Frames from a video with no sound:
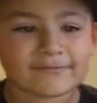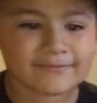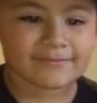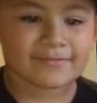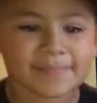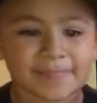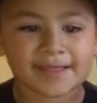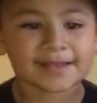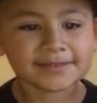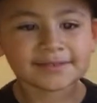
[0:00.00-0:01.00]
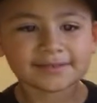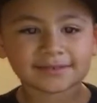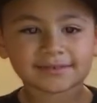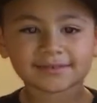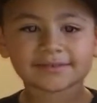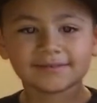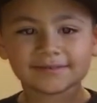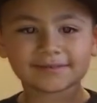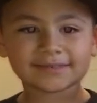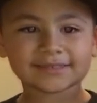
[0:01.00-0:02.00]

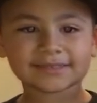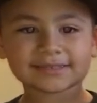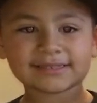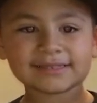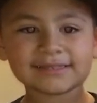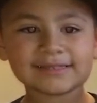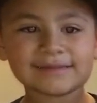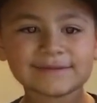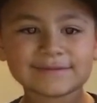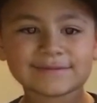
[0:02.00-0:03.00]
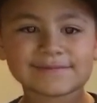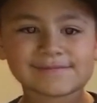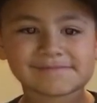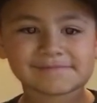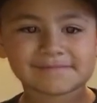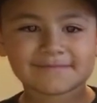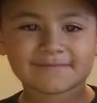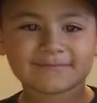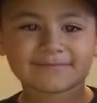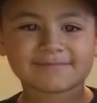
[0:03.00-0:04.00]

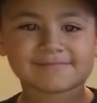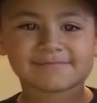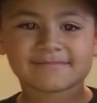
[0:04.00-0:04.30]
(not speaking)